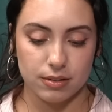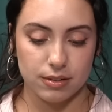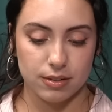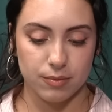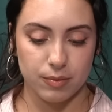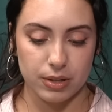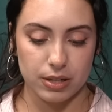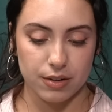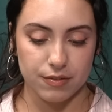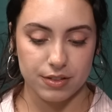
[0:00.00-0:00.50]

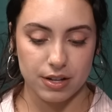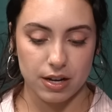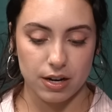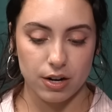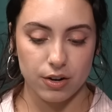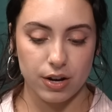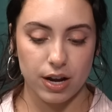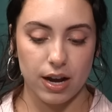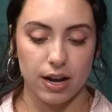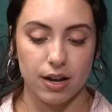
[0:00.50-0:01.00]
and we love that.
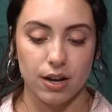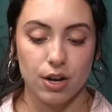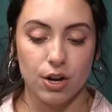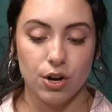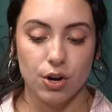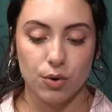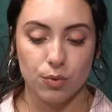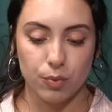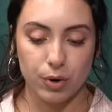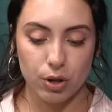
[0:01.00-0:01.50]
Okay,
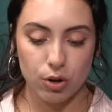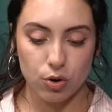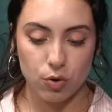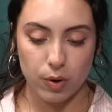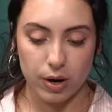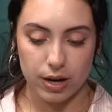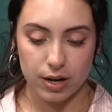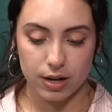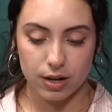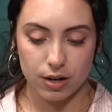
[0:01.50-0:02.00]
real
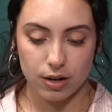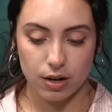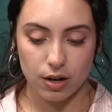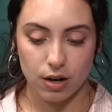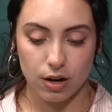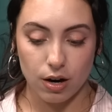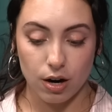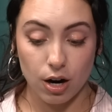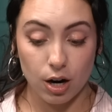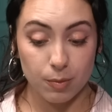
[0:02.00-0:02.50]
quick,
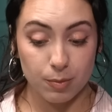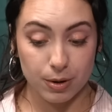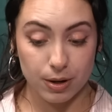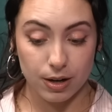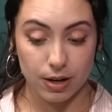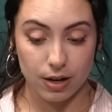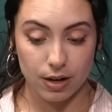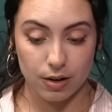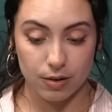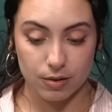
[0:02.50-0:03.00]

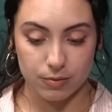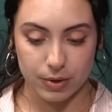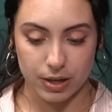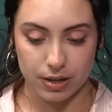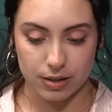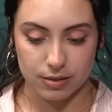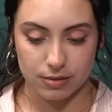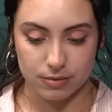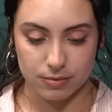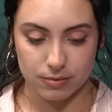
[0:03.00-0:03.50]
Harper. Wait,